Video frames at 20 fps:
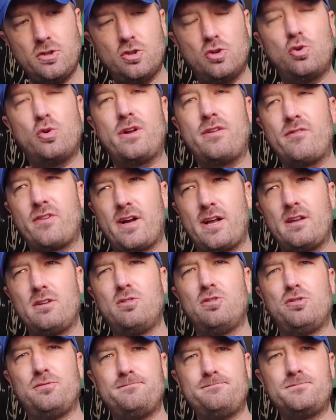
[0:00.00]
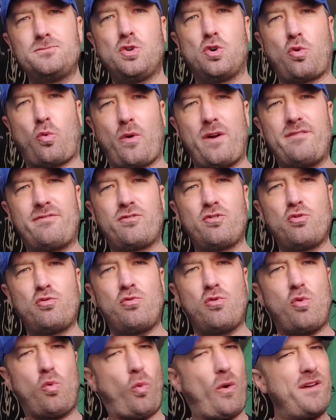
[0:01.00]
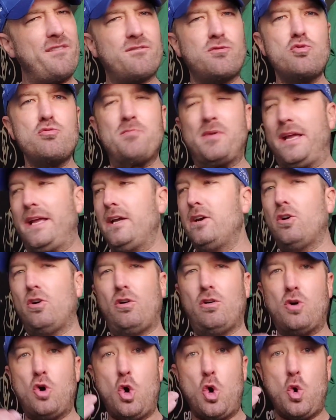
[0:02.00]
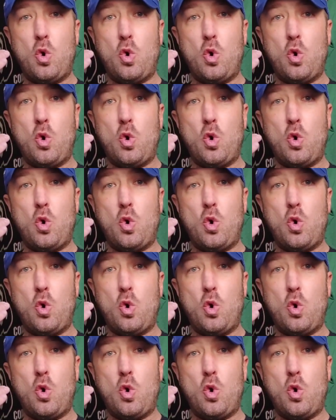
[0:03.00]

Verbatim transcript: Ooh, even got a little little grapefruit grapefruit peel.